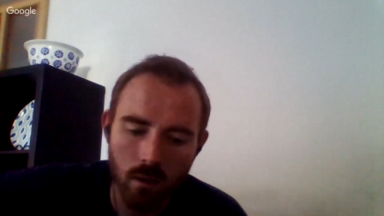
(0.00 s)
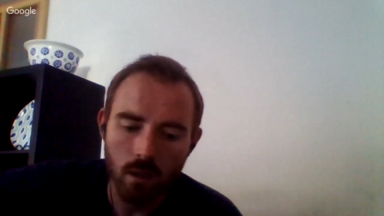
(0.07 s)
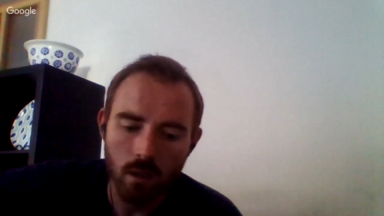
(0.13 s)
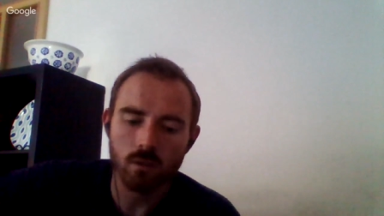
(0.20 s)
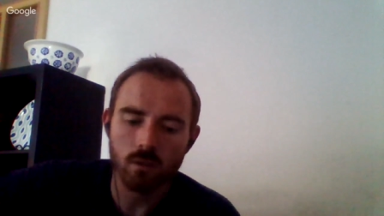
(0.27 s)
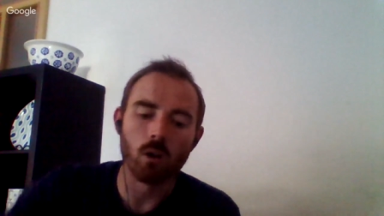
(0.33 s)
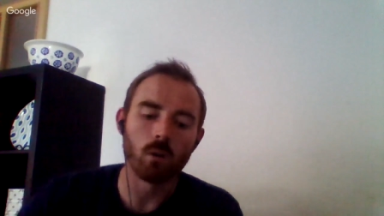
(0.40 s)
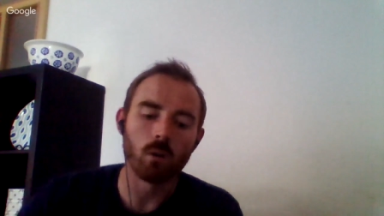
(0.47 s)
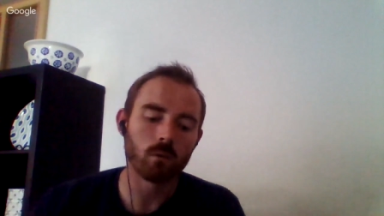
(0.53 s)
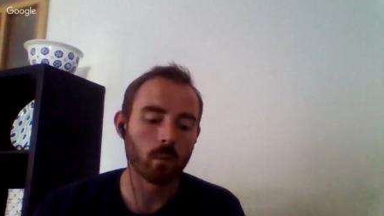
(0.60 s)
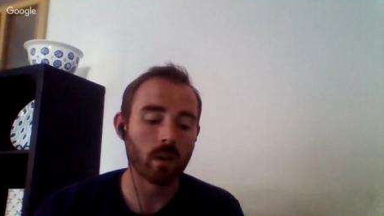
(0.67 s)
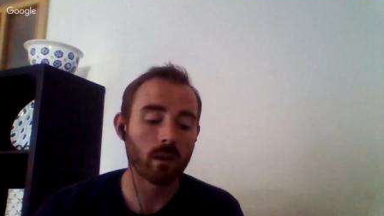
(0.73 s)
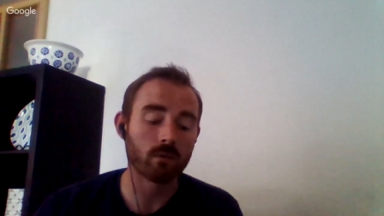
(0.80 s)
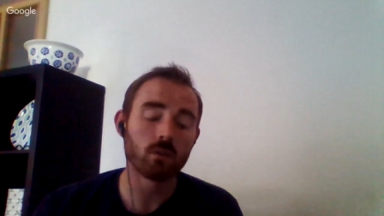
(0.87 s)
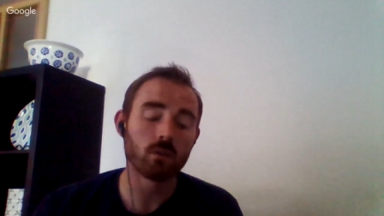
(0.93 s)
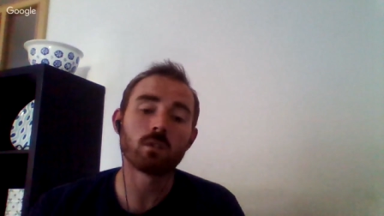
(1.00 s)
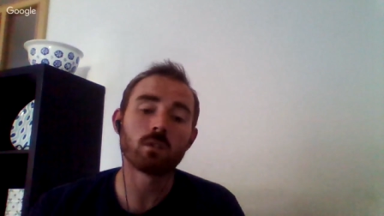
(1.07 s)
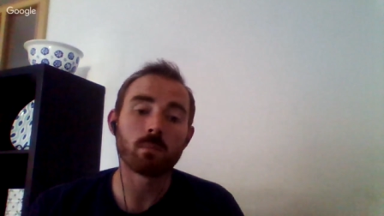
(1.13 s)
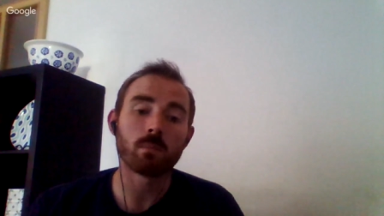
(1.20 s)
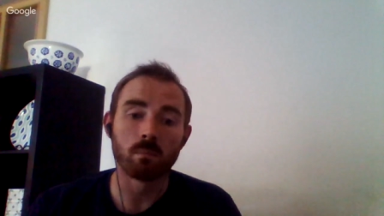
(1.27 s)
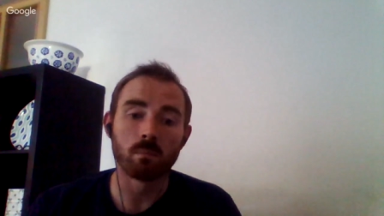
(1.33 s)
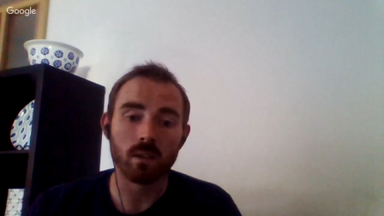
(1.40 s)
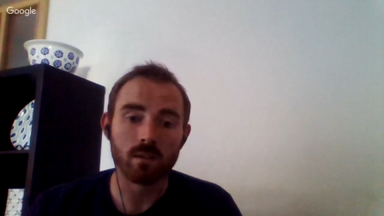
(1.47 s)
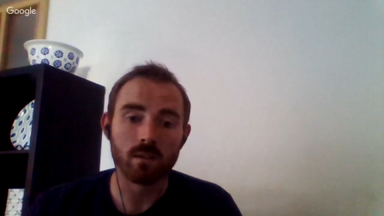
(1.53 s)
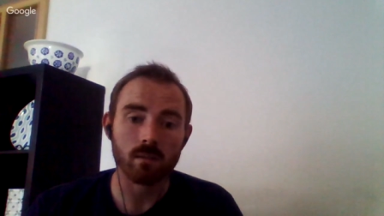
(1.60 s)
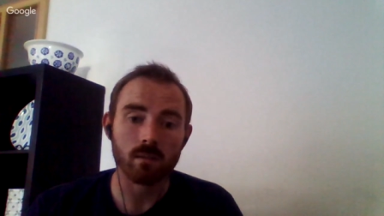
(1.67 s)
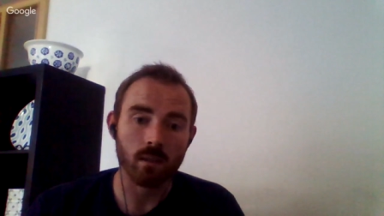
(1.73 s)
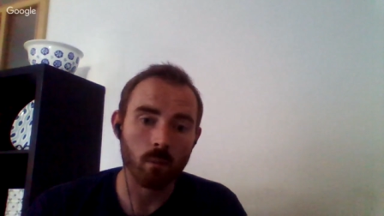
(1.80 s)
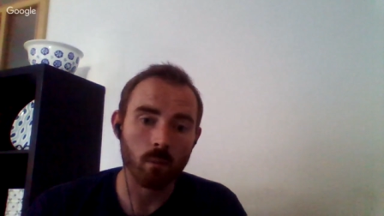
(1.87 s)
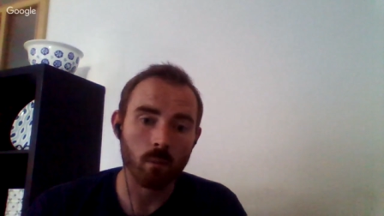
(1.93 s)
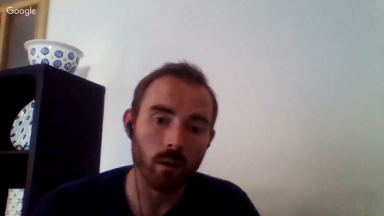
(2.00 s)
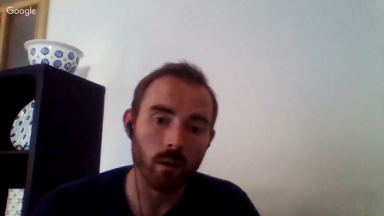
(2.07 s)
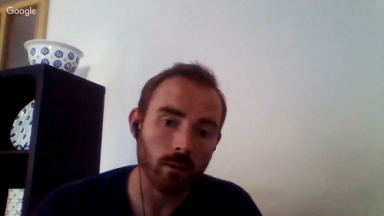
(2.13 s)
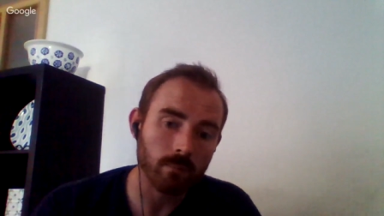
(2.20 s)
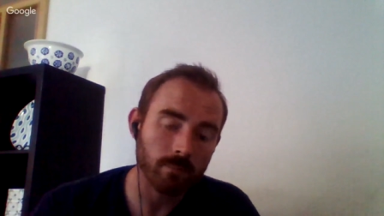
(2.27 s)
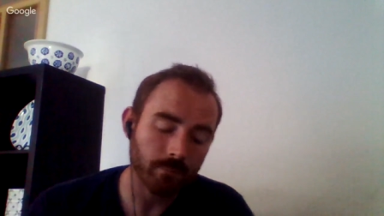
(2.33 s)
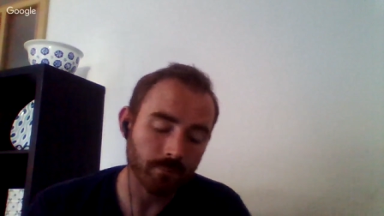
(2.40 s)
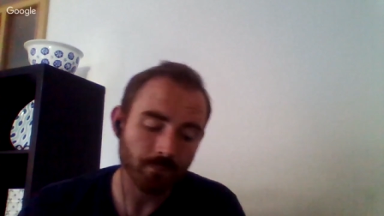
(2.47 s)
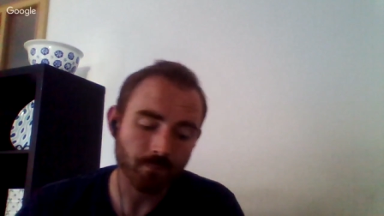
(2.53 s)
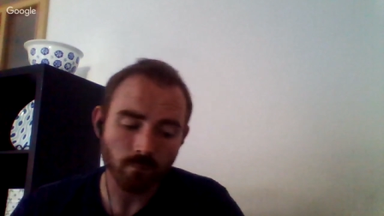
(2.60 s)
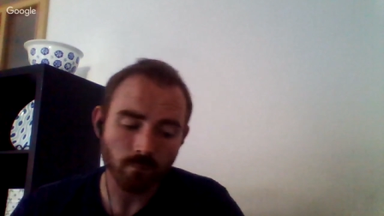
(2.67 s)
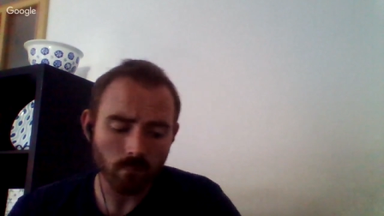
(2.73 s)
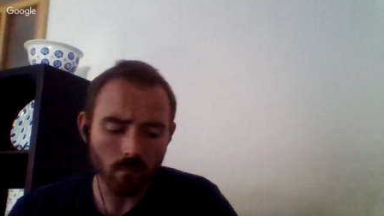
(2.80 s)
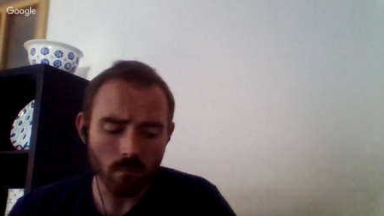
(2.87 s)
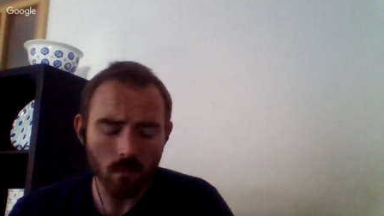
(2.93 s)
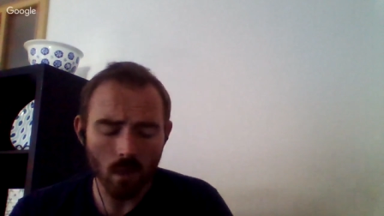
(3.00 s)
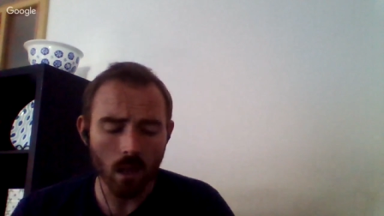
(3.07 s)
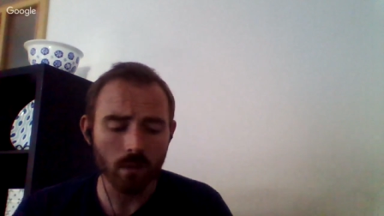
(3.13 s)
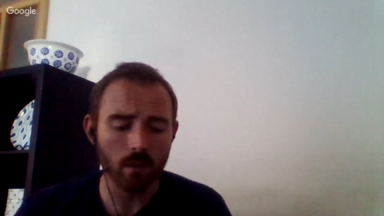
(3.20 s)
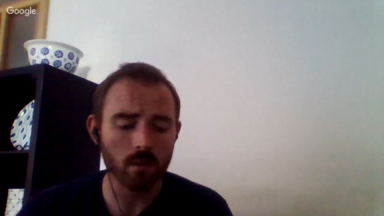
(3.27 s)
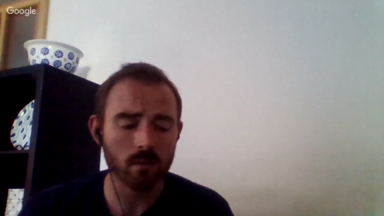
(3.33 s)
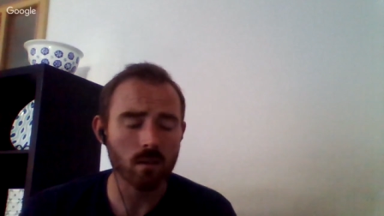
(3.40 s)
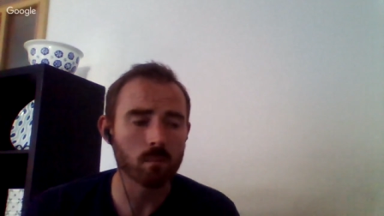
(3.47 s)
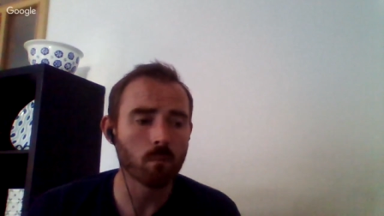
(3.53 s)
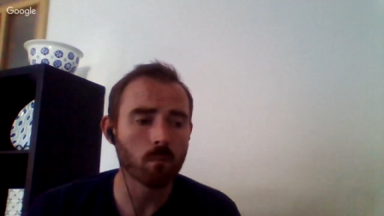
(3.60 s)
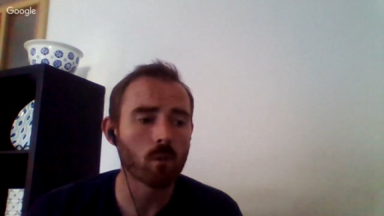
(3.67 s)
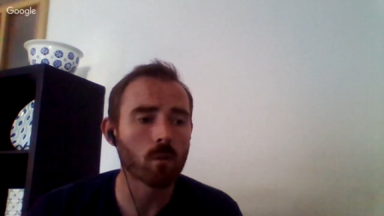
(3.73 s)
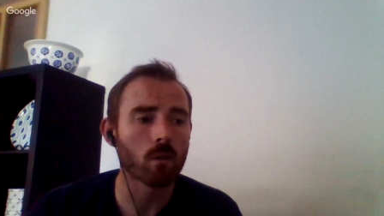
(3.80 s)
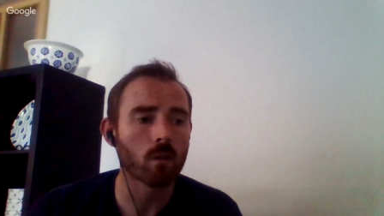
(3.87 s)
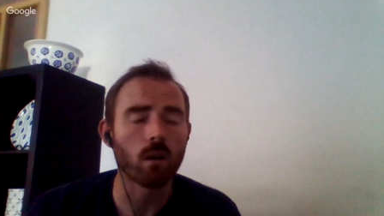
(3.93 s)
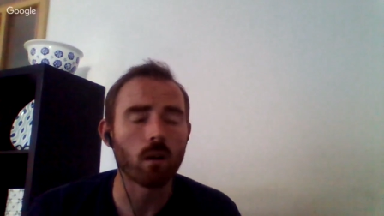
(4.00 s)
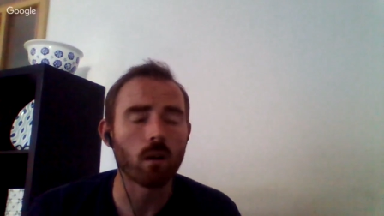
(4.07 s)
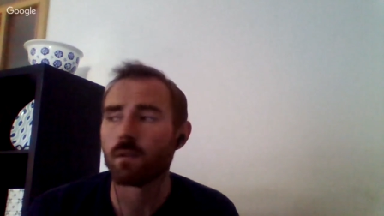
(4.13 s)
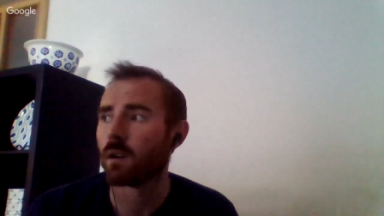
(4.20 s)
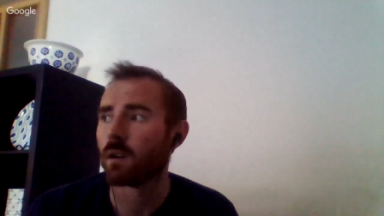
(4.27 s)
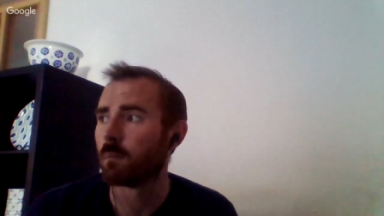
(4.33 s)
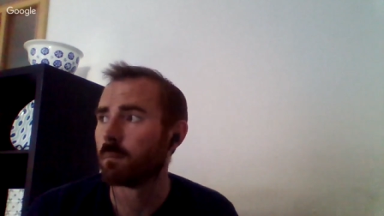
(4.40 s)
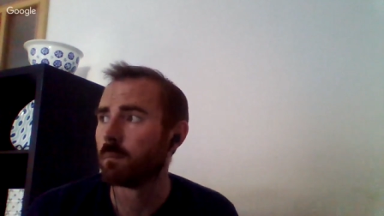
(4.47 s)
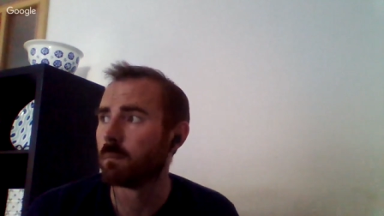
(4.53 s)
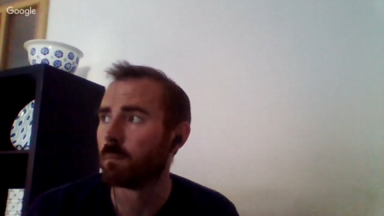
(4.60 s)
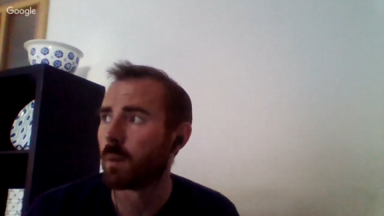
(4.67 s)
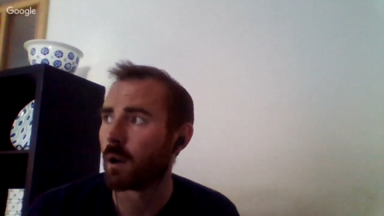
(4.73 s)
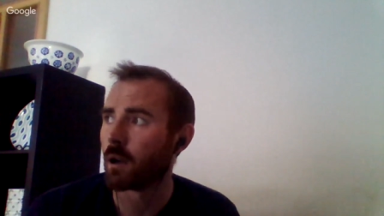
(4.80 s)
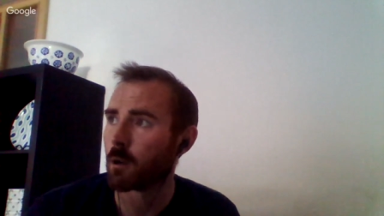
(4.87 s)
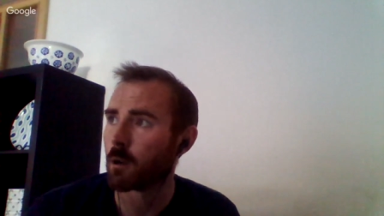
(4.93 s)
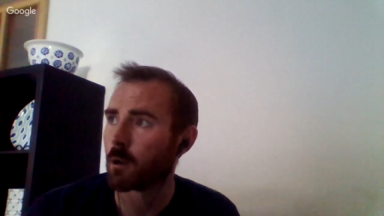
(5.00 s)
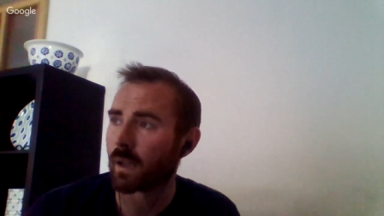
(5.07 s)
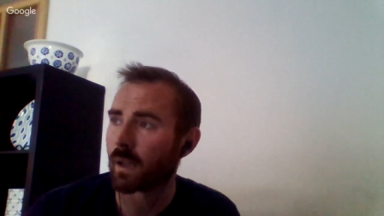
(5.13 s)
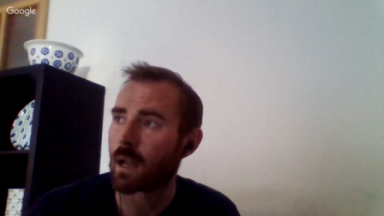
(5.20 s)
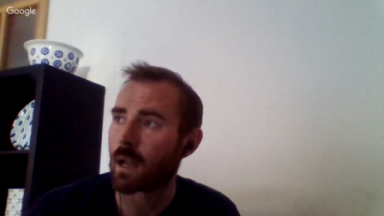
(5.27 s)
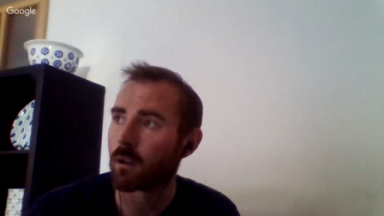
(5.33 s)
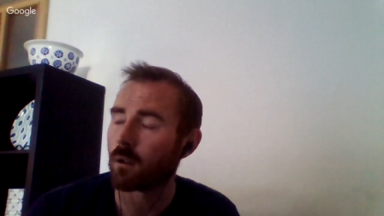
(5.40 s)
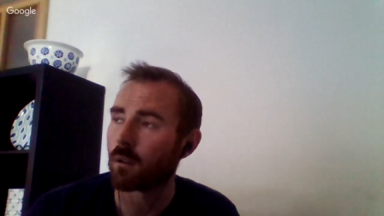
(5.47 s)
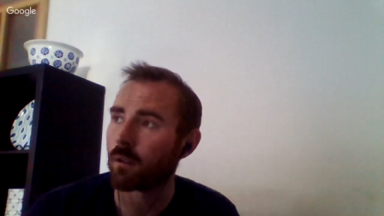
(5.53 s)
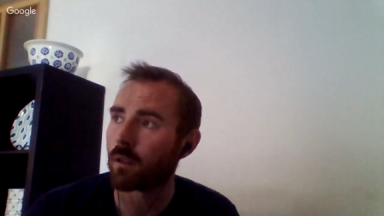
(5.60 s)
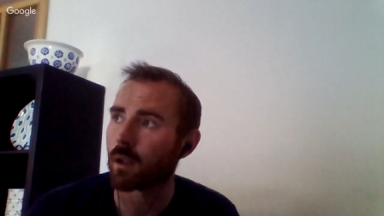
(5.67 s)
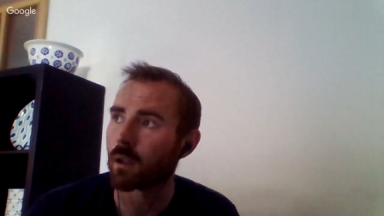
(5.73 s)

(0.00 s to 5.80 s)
So we have two types of muscles in our body, and this is more of a biomechanical thing.